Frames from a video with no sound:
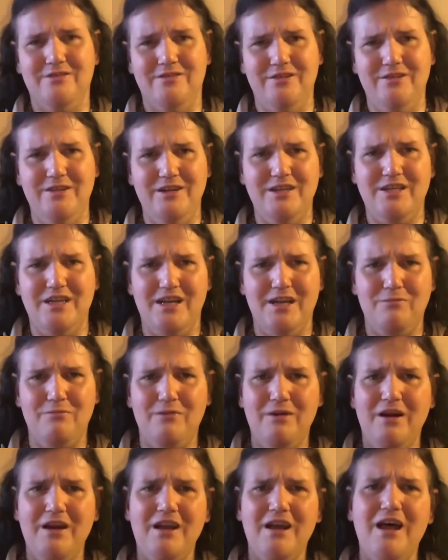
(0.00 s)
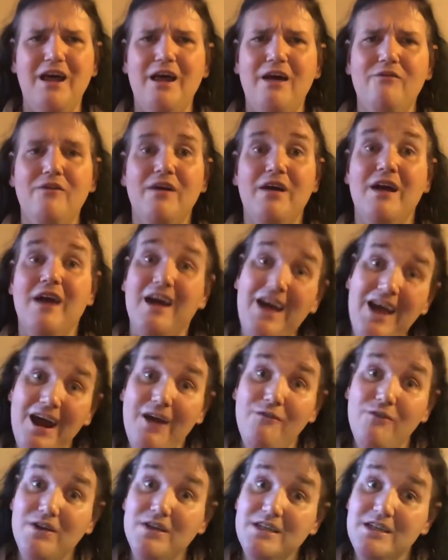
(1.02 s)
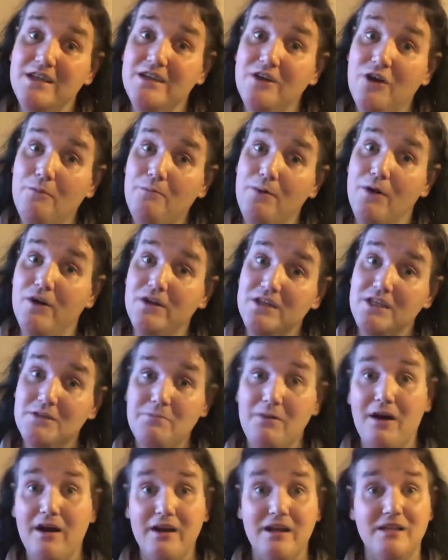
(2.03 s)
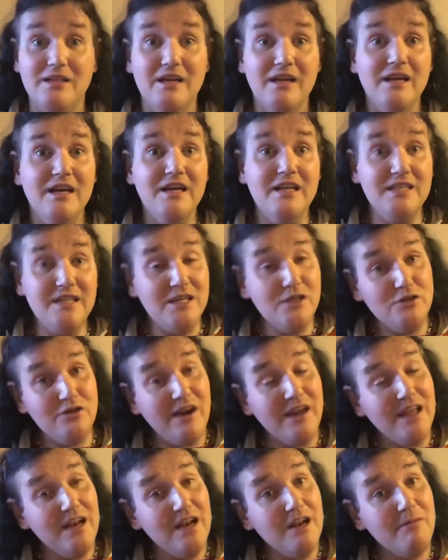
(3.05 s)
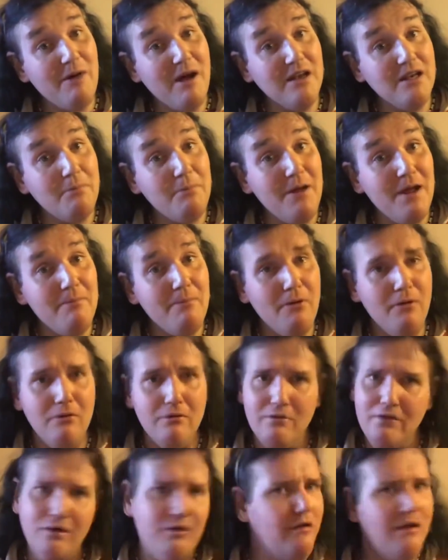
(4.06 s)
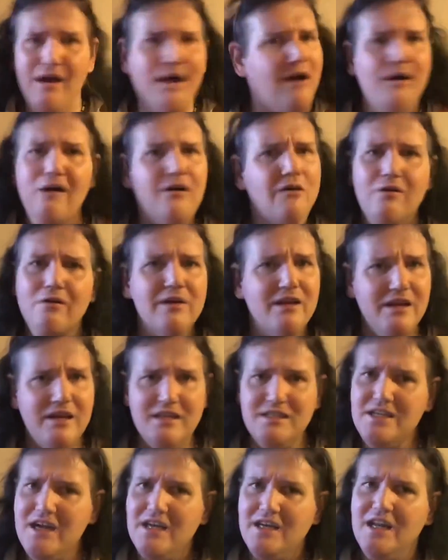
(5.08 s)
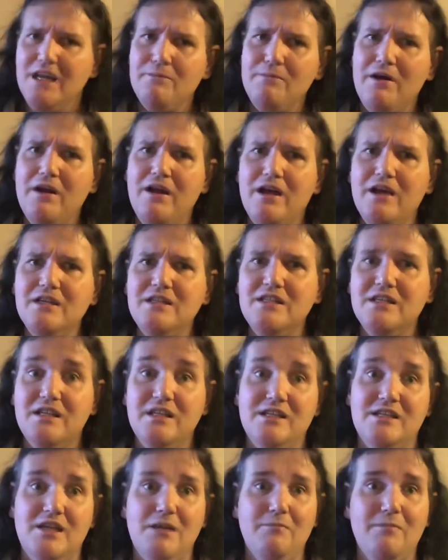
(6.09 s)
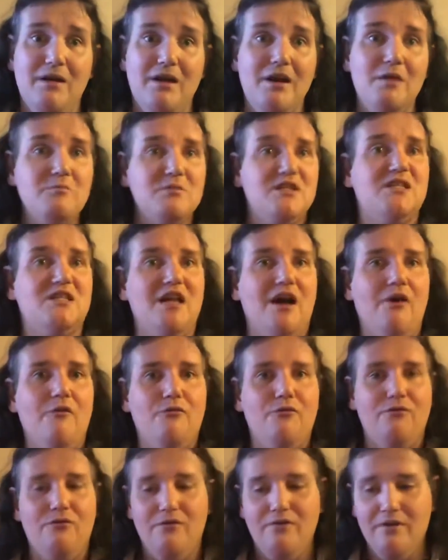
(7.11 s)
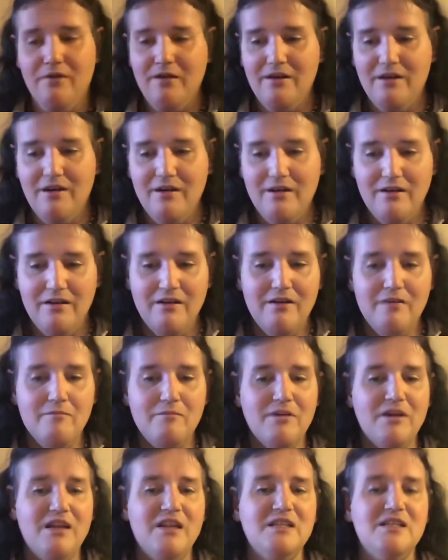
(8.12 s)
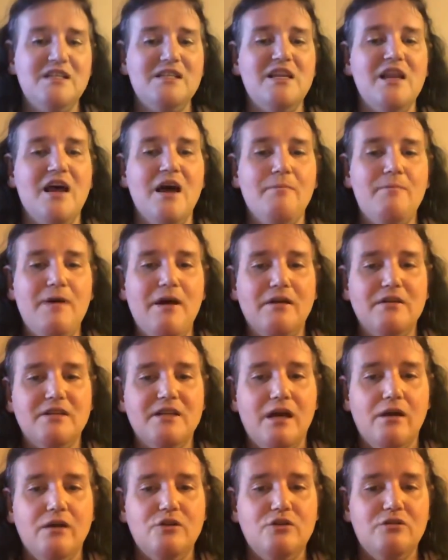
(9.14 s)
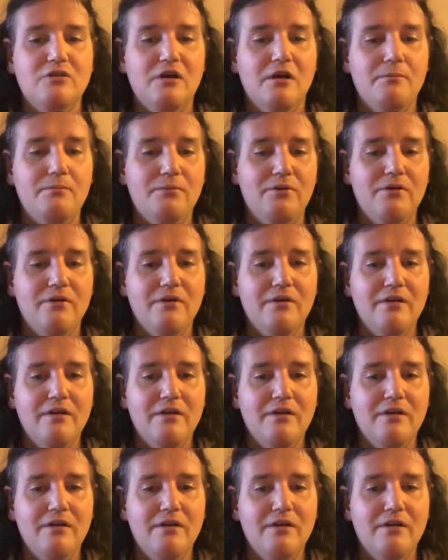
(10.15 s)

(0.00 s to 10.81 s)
really taking money out of every single person's pockets. Is he thinking about the people? No, he's not thinking about us, he's thinking about himself. But this is not about Donald Trump.